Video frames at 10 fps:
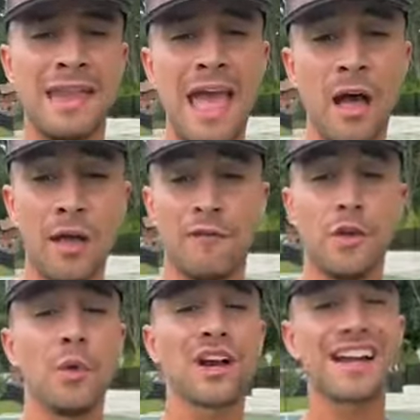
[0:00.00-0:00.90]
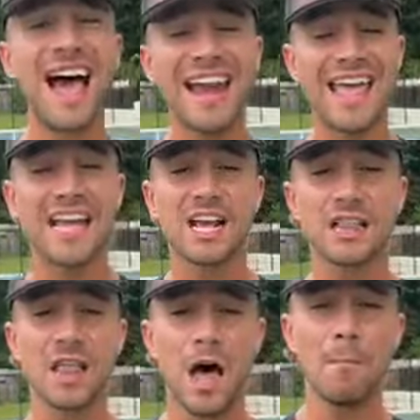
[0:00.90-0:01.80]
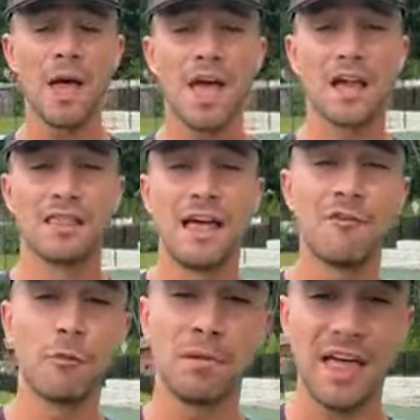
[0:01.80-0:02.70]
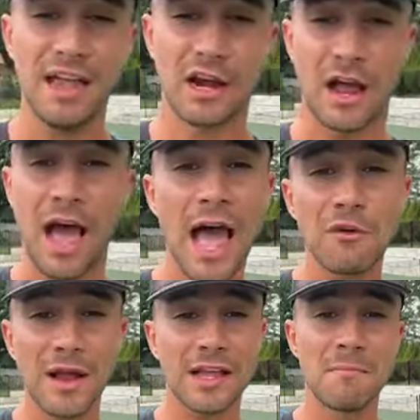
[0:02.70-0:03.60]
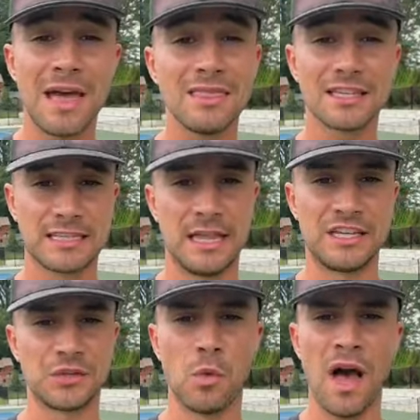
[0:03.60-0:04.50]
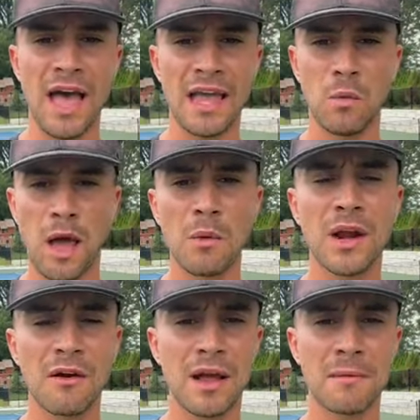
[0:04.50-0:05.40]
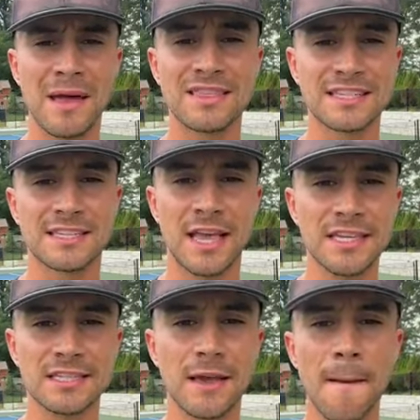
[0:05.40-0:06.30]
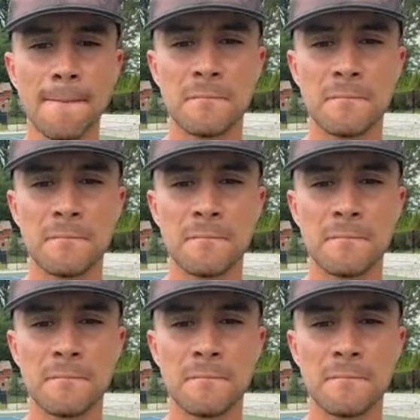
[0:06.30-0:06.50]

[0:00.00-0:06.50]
Now, if you are not a club level player, I recommend the slice. Why? Why would I recommend the slice?